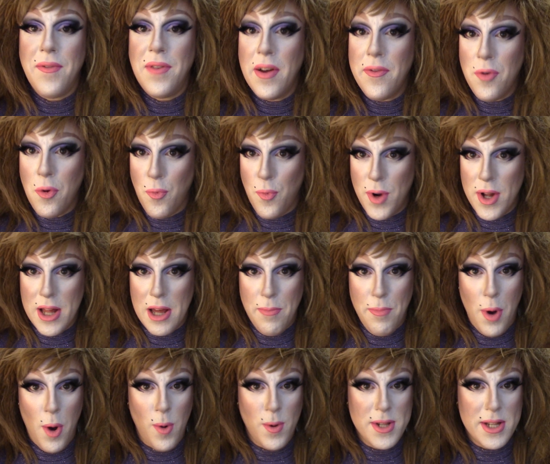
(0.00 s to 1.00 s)
never really
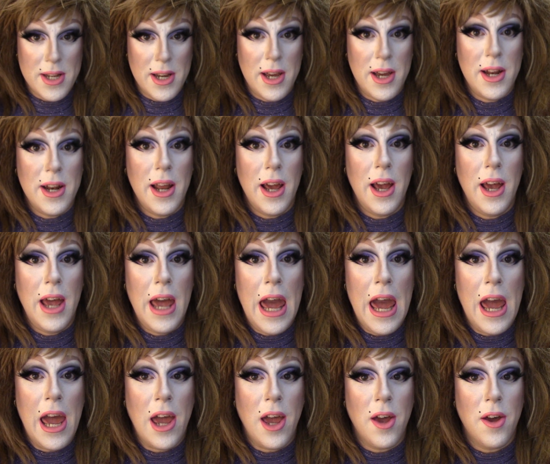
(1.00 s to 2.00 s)
posted
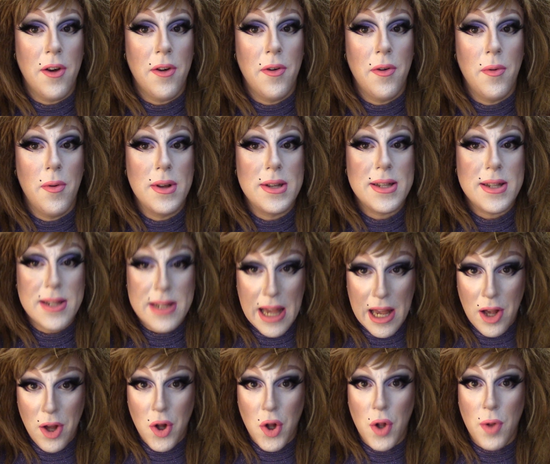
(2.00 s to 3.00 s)
a
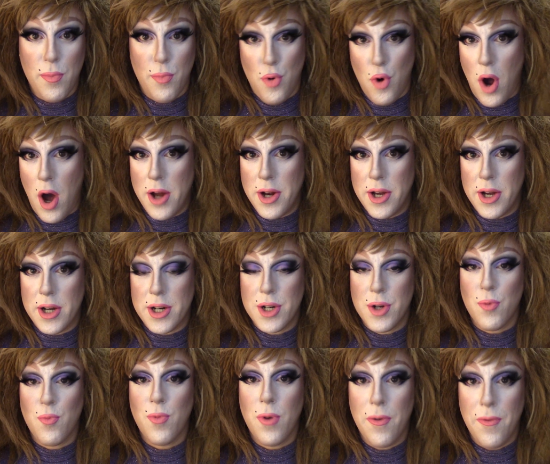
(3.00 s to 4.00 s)
single
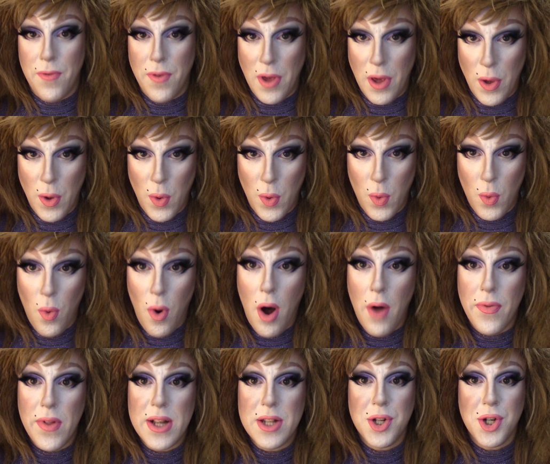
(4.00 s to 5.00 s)
product review
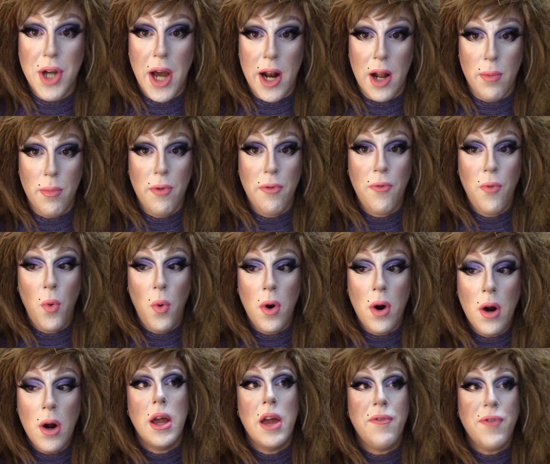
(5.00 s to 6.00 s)
on this channel
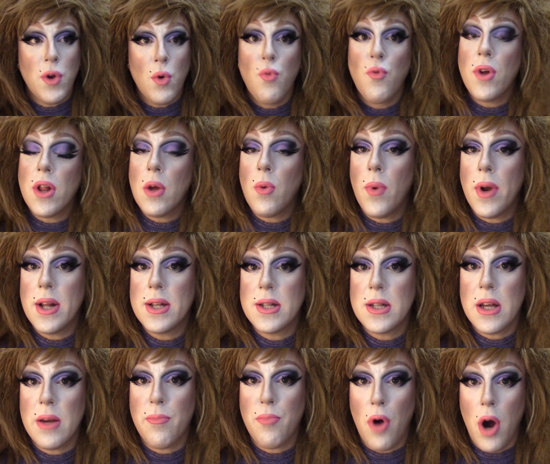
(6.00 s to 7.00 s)
before. If you really want to
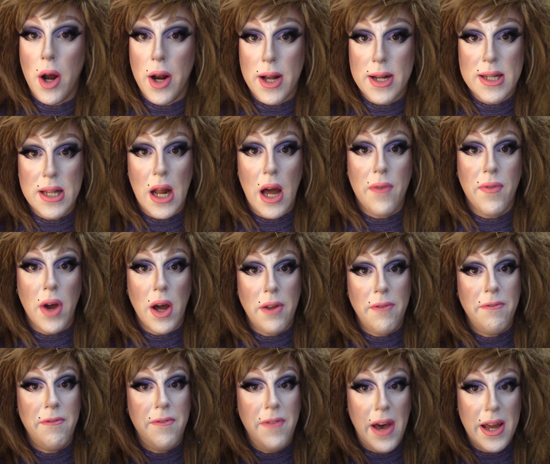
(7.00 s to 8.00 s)
see products that I've kind
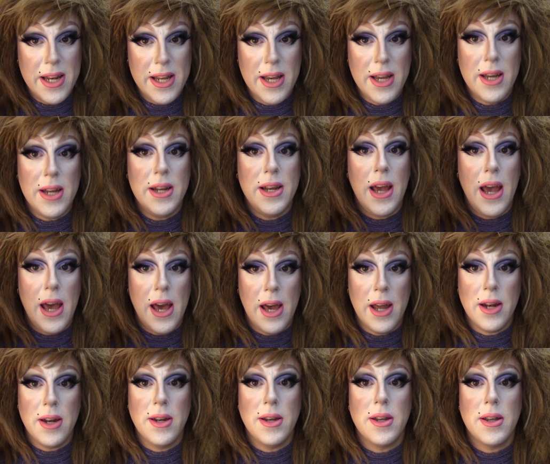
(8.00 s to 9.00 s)
of vetted
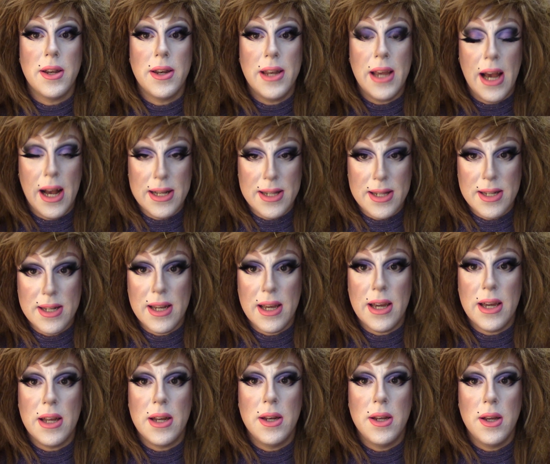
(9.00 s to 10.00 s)
and
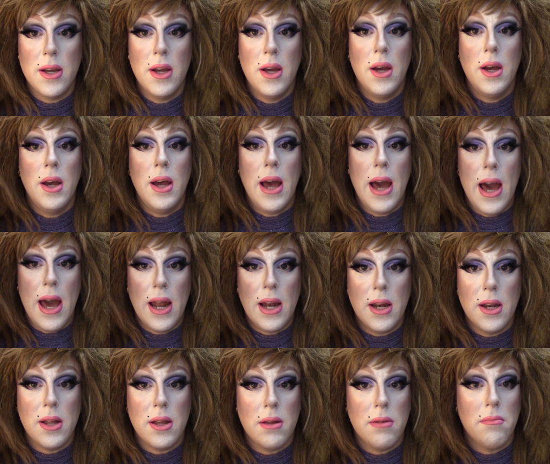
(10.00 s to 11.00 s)
tested and